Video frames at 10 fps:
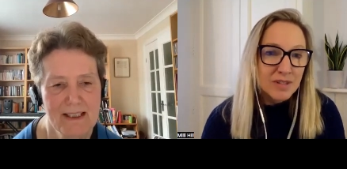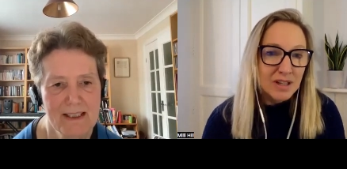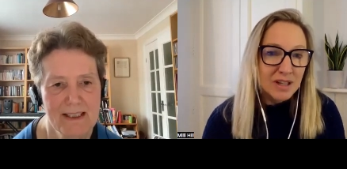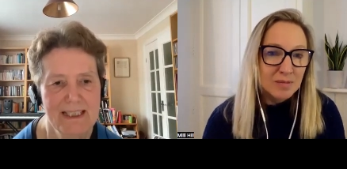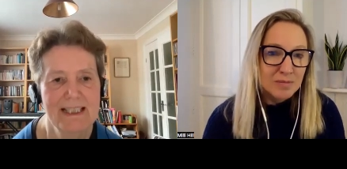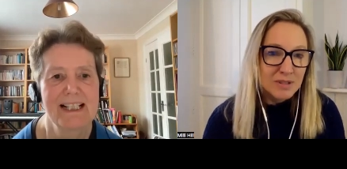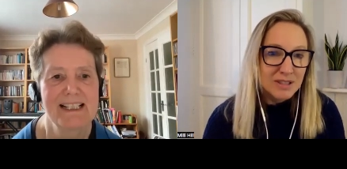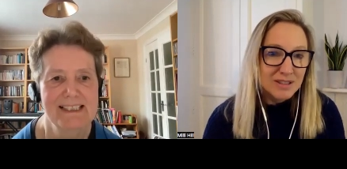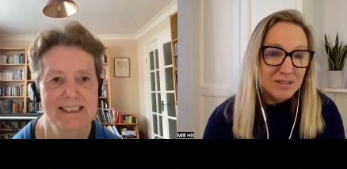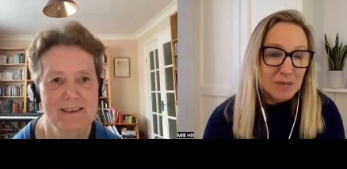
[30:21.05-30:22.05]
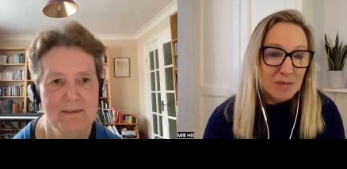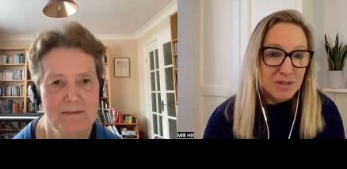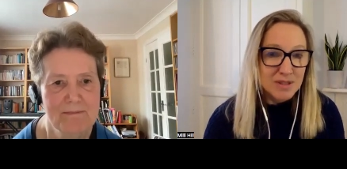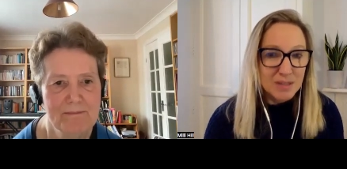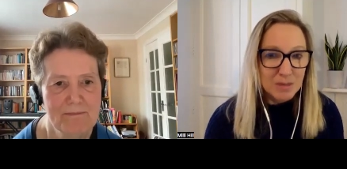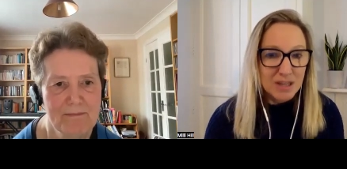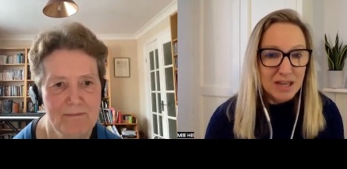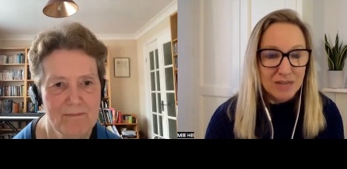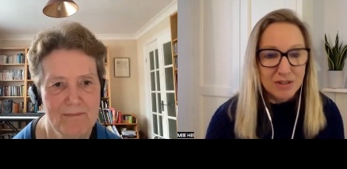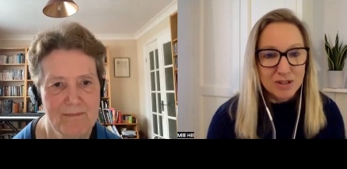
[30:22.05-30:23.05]
Speaker 1: Um, yes. perhaps in the same way that
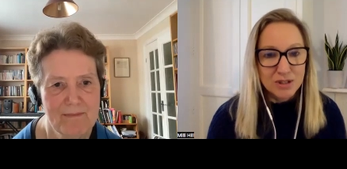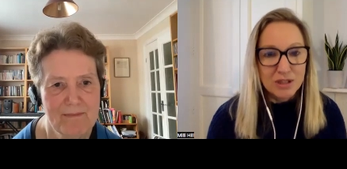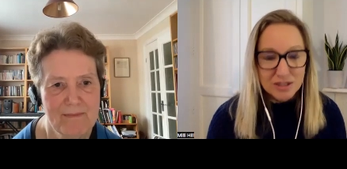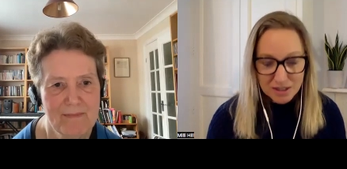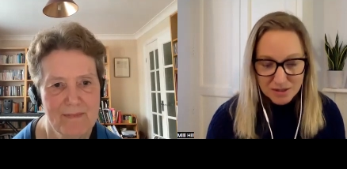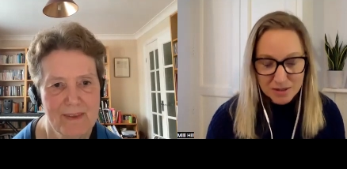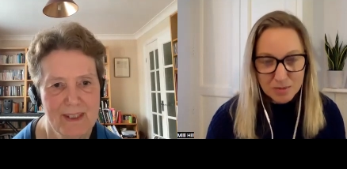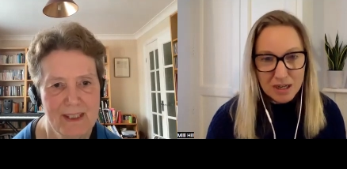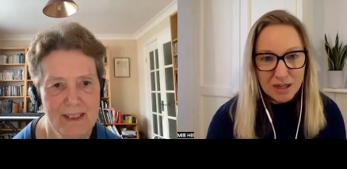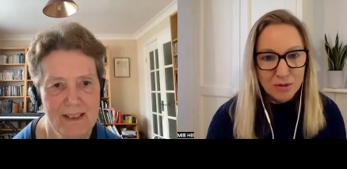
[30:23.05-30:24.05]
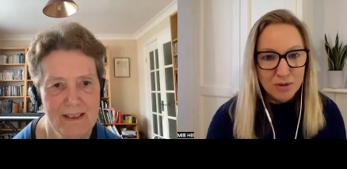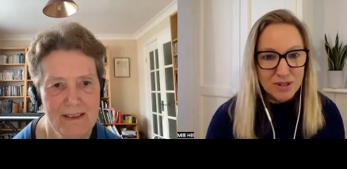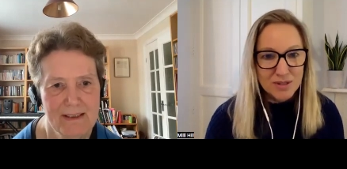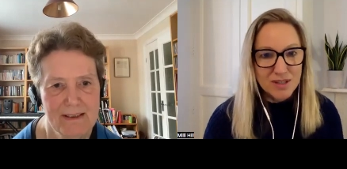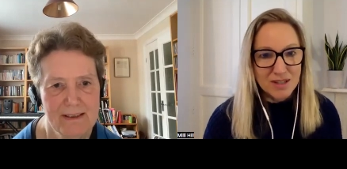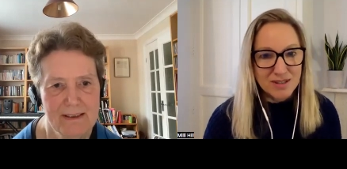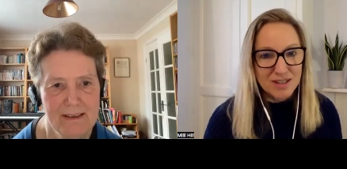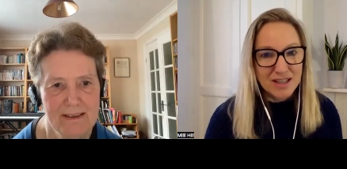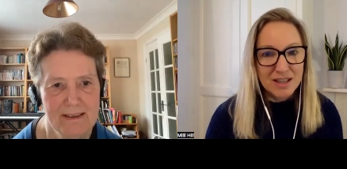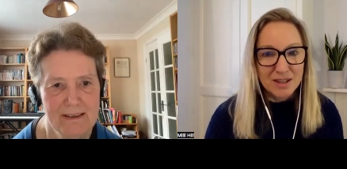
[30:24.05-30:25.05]
having a doula does as well, and all of these things
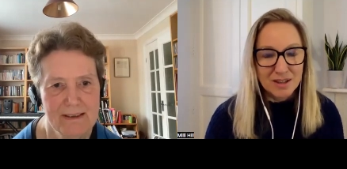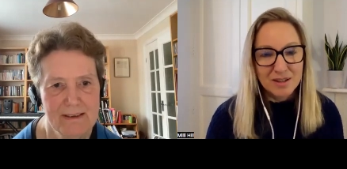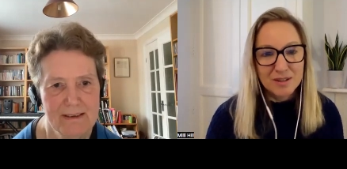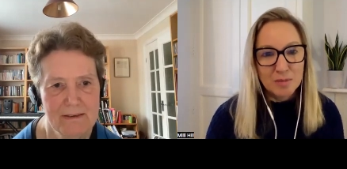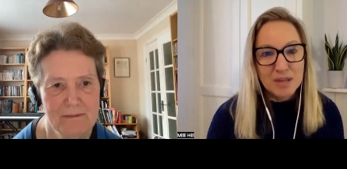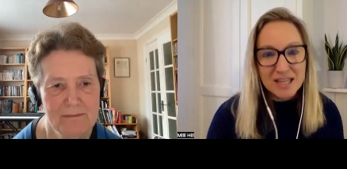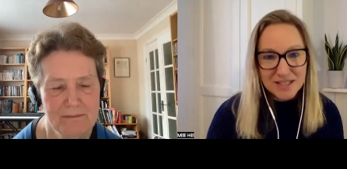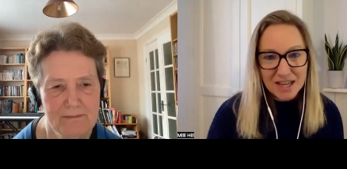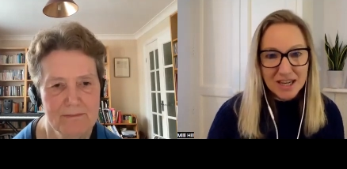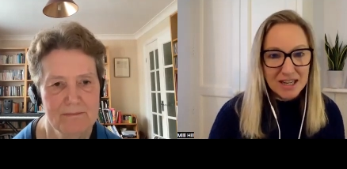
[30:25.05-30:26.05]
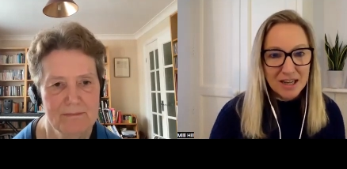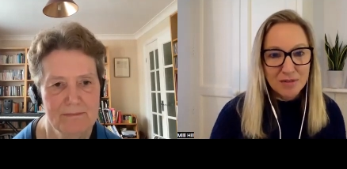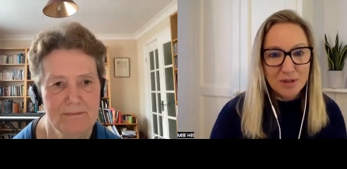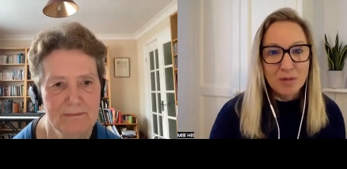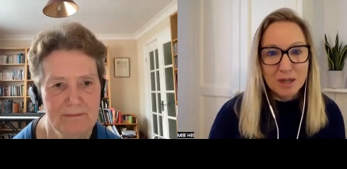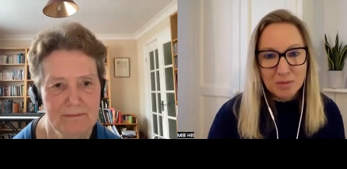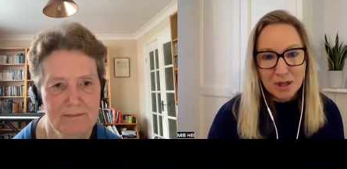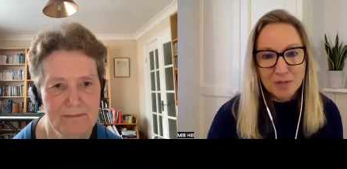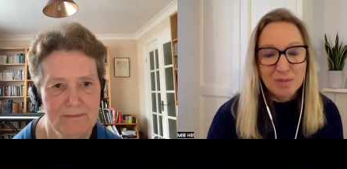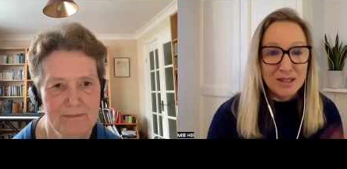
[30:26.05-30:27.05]
that get the the Mickey taken out of them, like
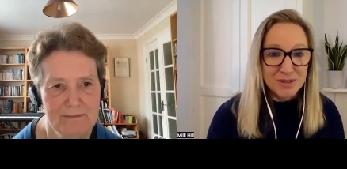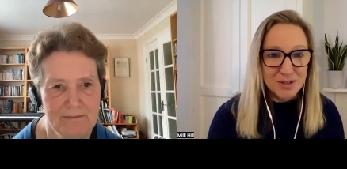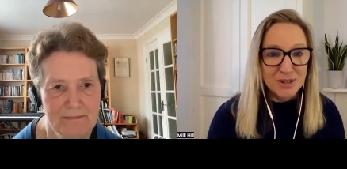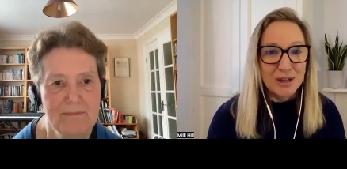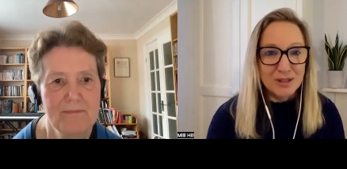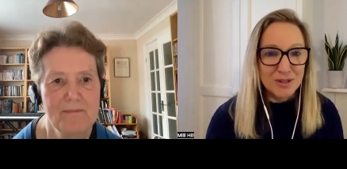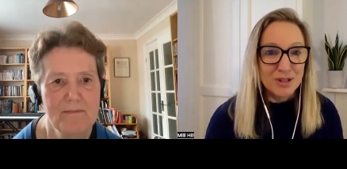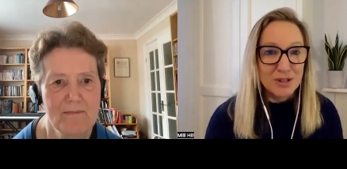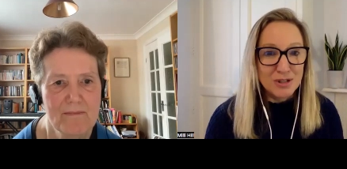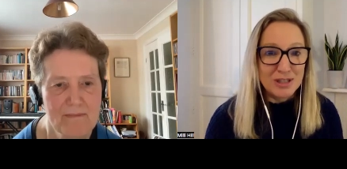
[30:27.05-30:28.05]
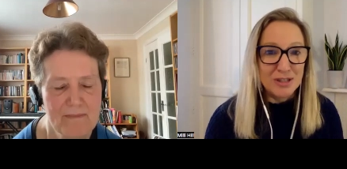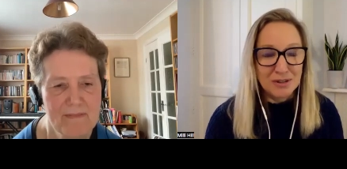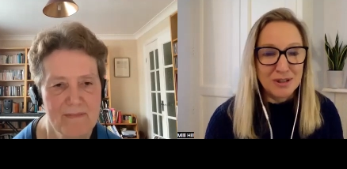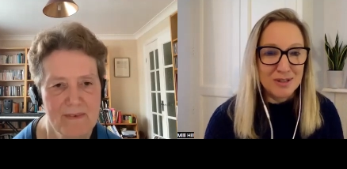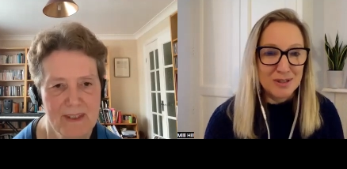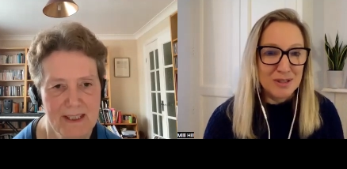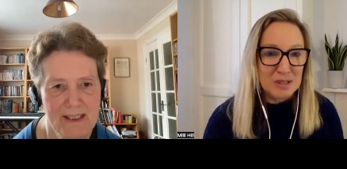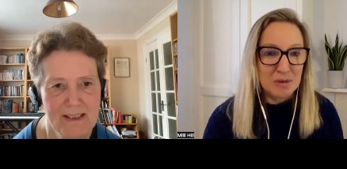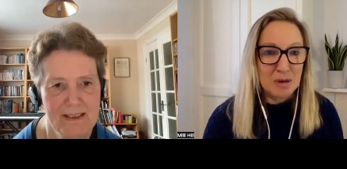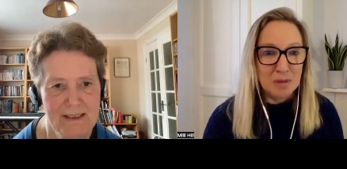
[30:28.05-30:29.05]
birth plans and doulas, mm. are usually the things that
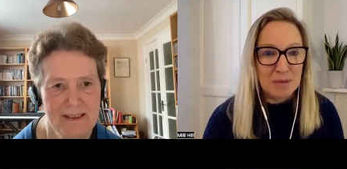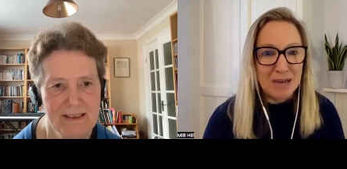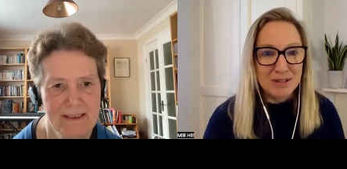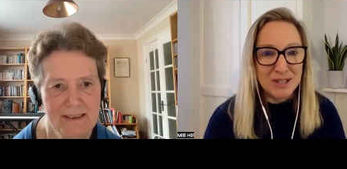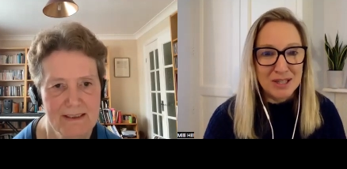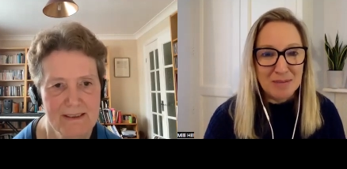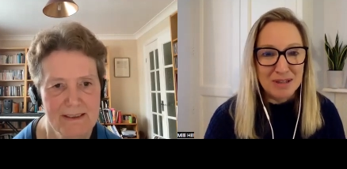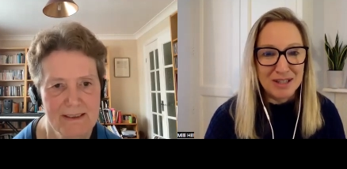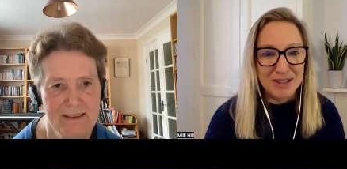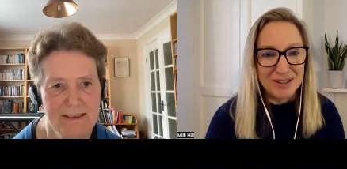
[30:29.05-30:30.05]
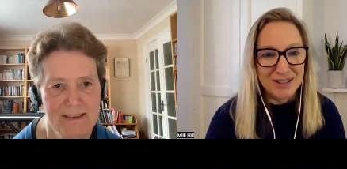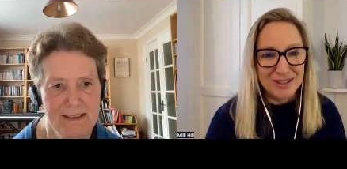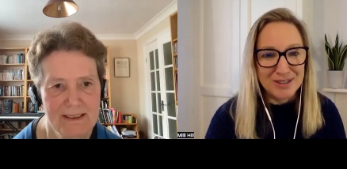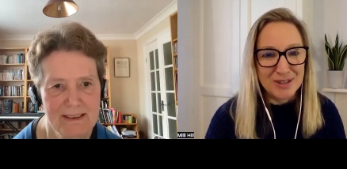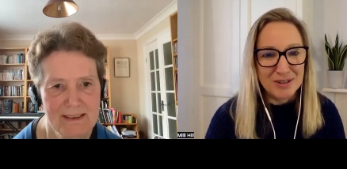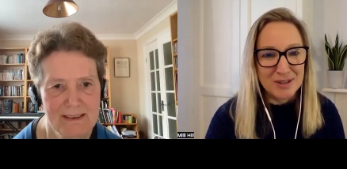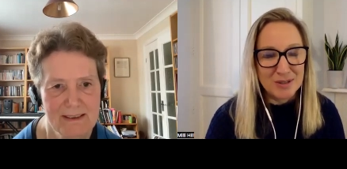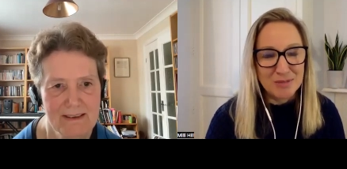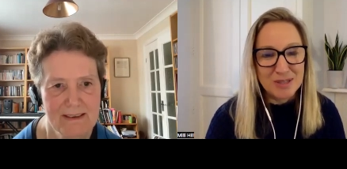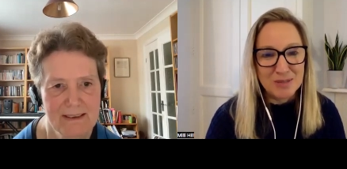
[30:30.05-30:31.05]
disrupt the power dynamic. I think so.
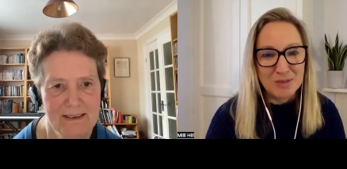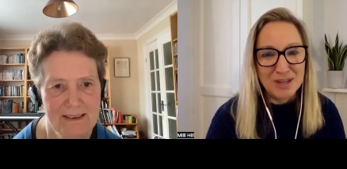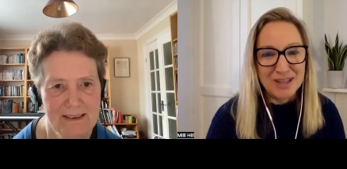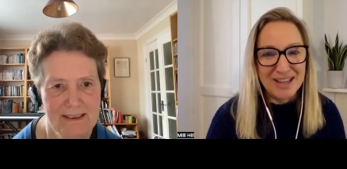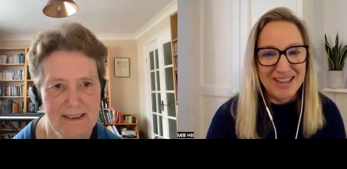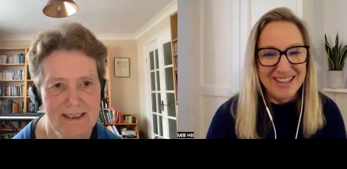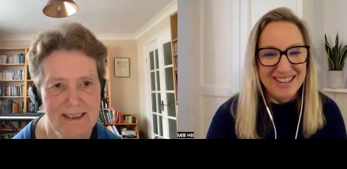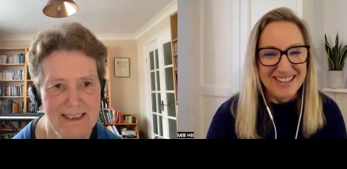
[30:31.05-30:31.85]
There's a reason why they can.